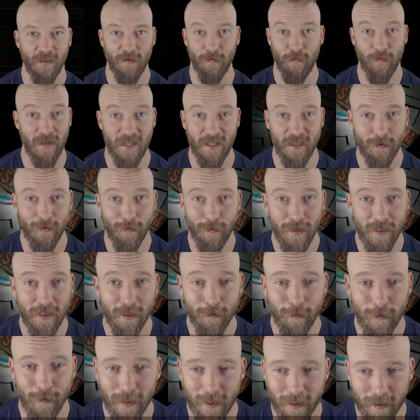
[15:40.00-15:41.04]
Somebody's beat
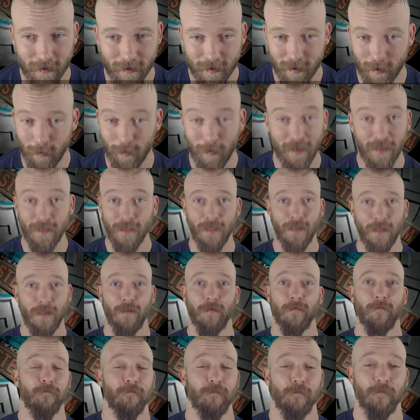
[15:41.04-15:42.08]
him, man. Somebody did it.